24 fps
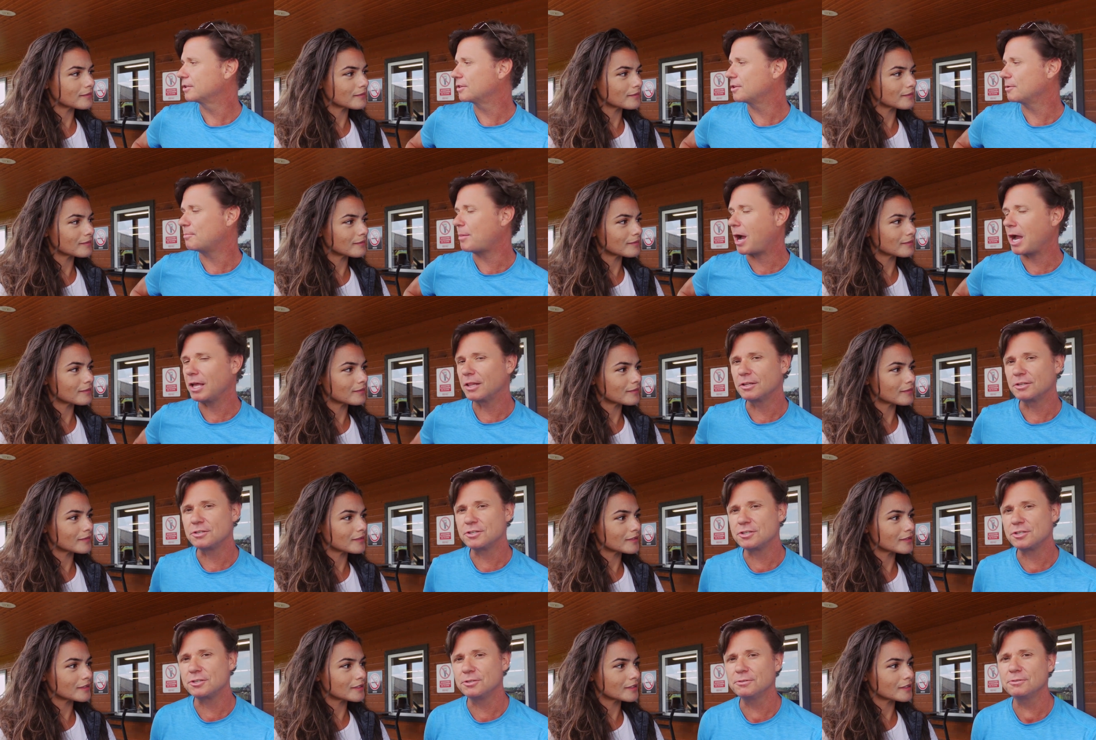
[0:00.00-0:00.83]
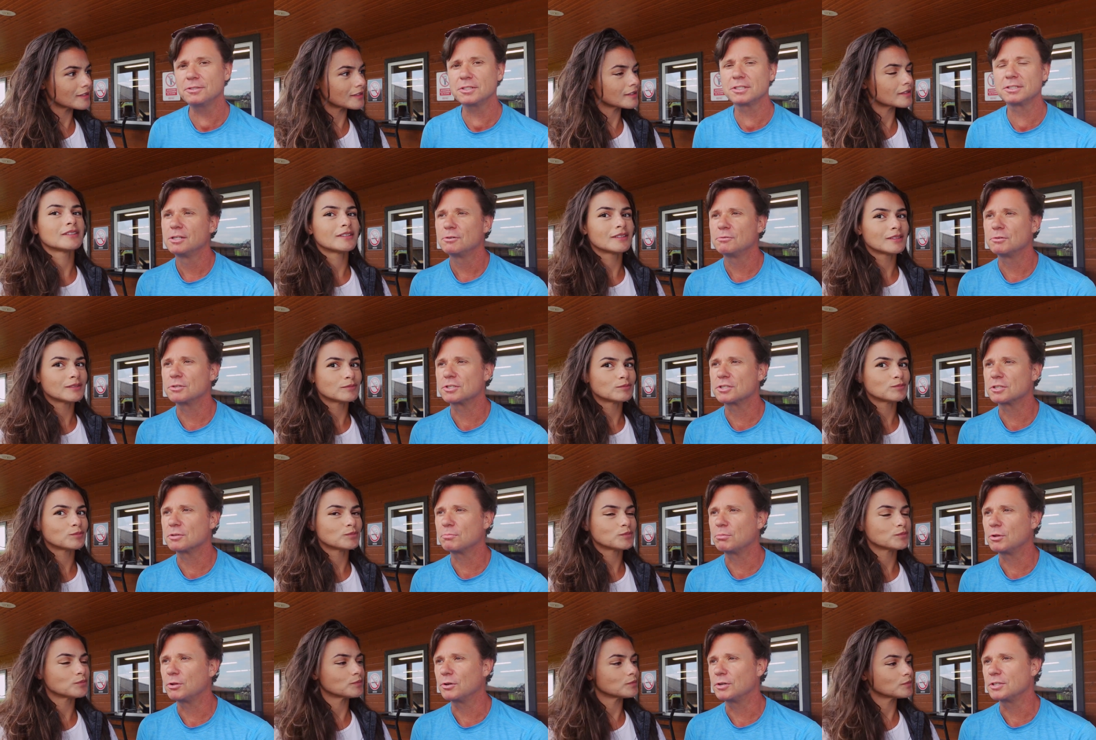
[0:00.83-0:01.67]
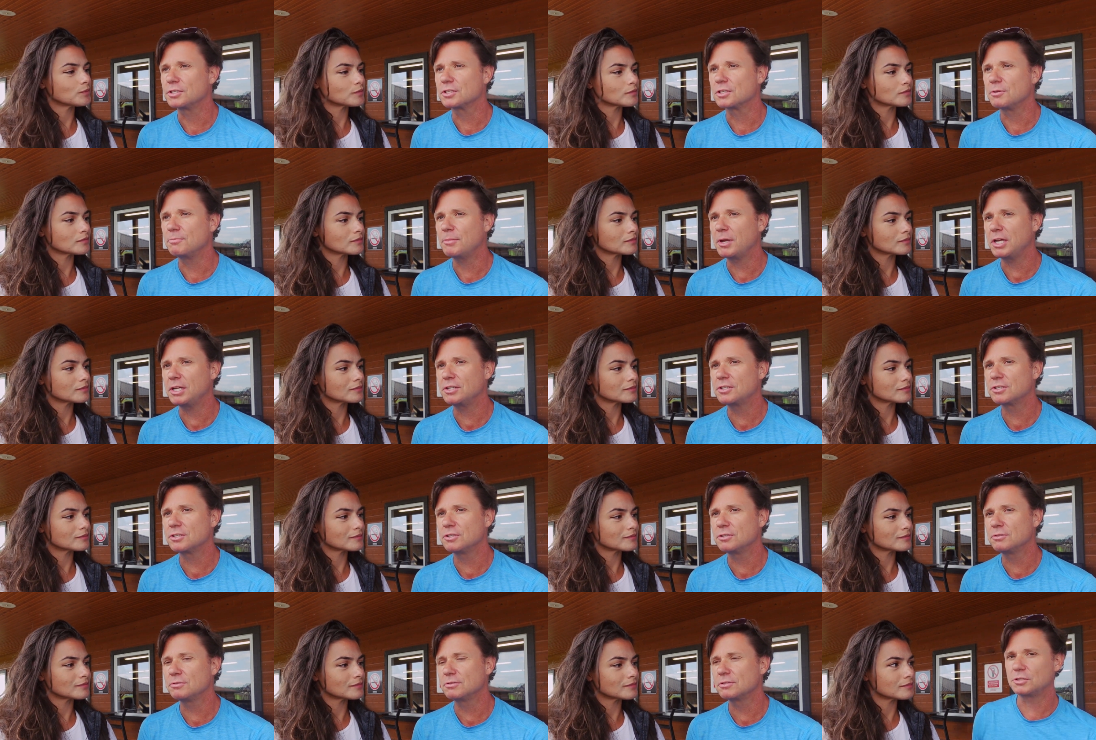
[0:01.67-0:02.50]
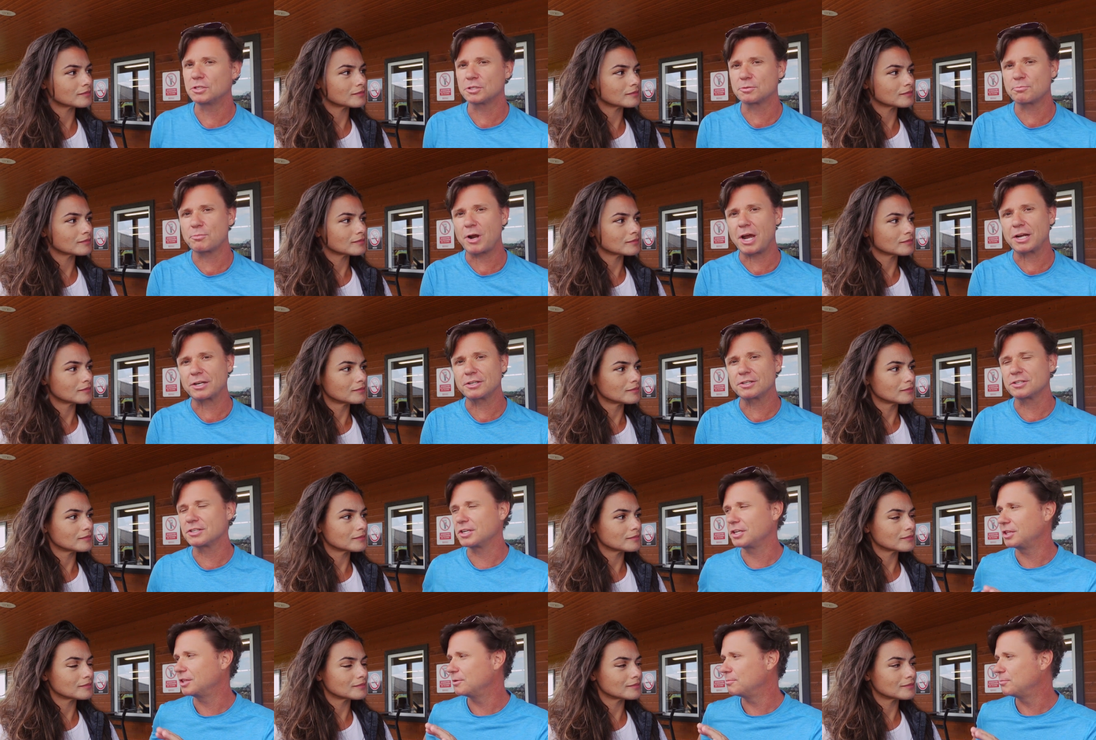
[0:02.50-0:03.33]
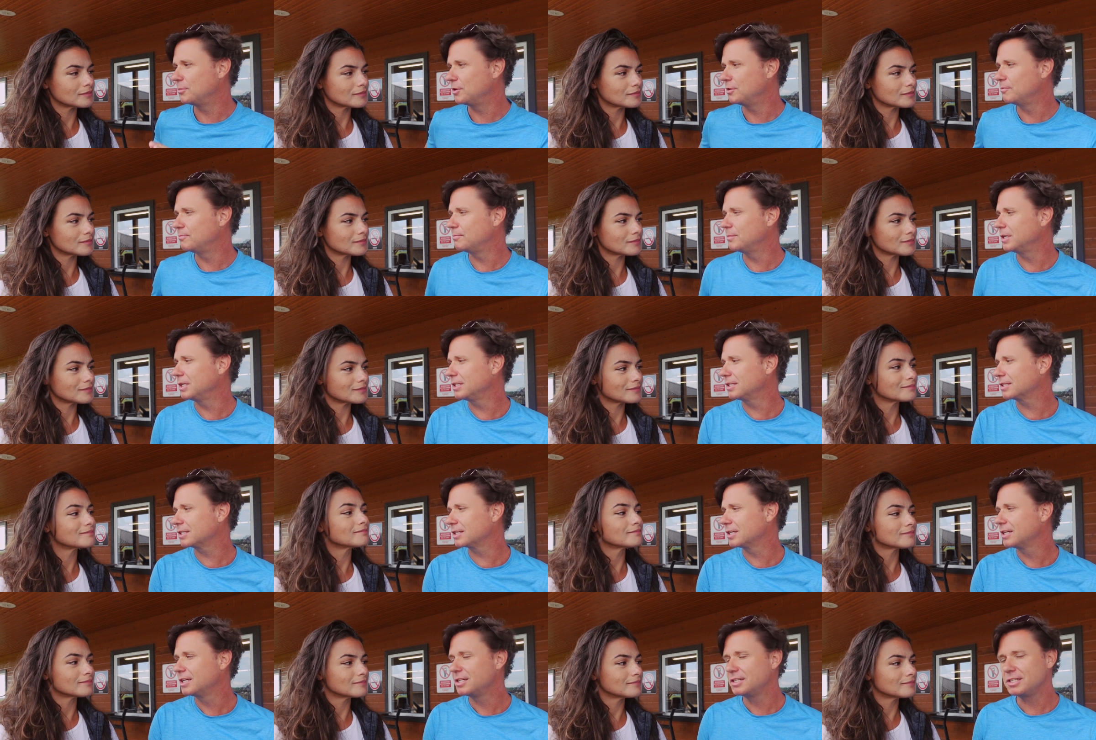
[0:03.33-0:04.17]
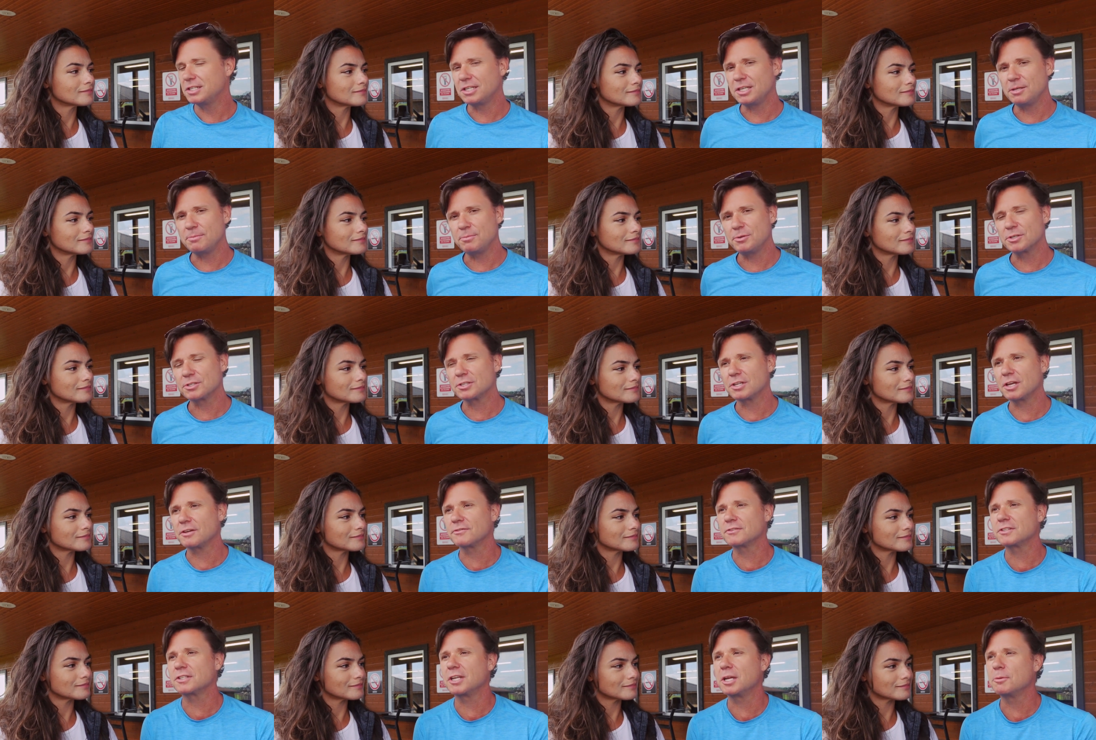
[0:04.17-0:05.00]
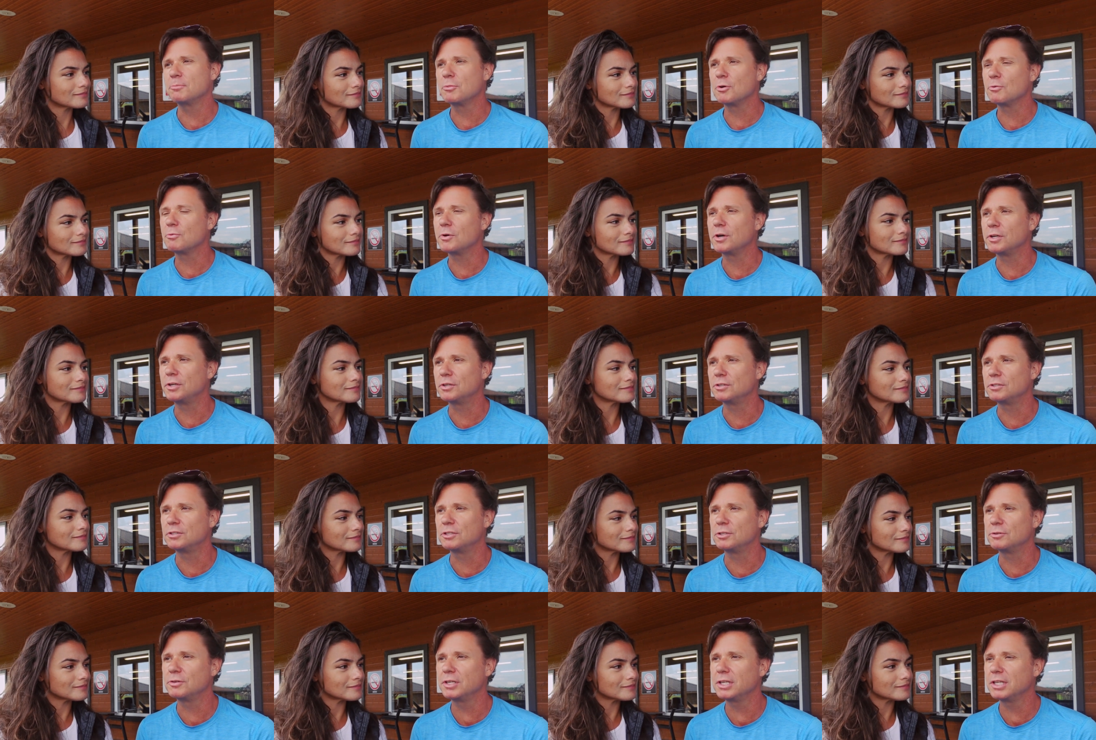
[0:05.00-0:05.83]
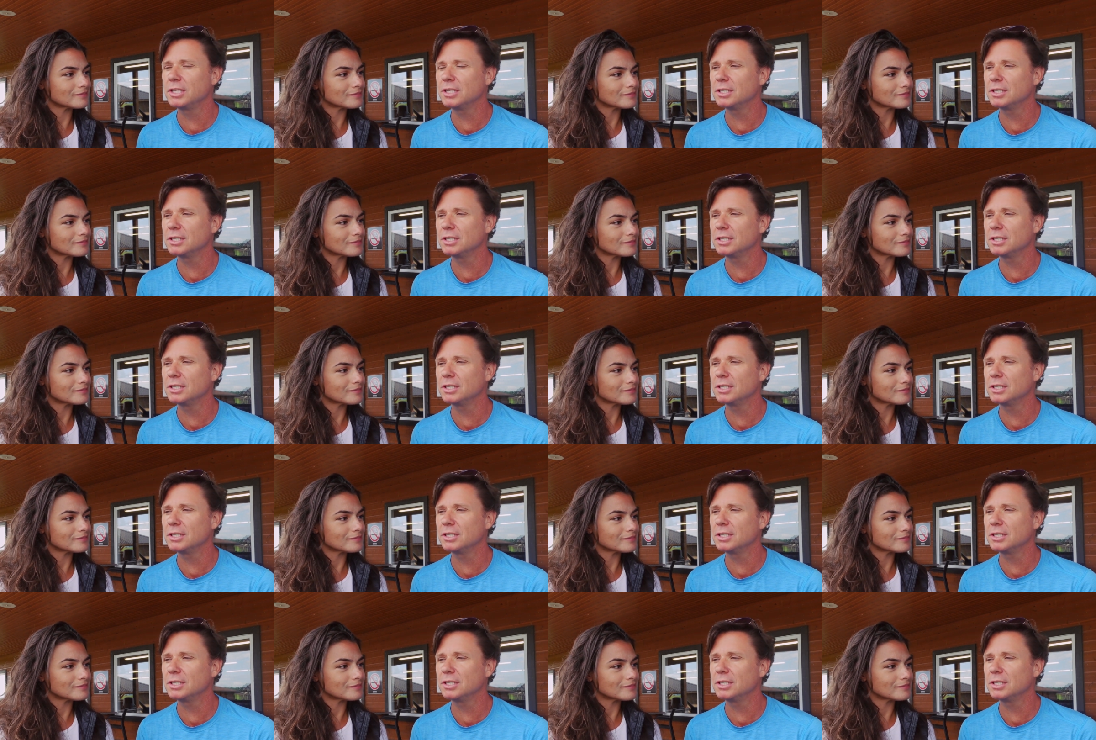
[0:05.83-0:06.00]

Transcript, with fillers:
Speaker 1: the pilot chute, which deploys the main chute, just practicing the movement, mm -hmm. keep yourself stable while you're doing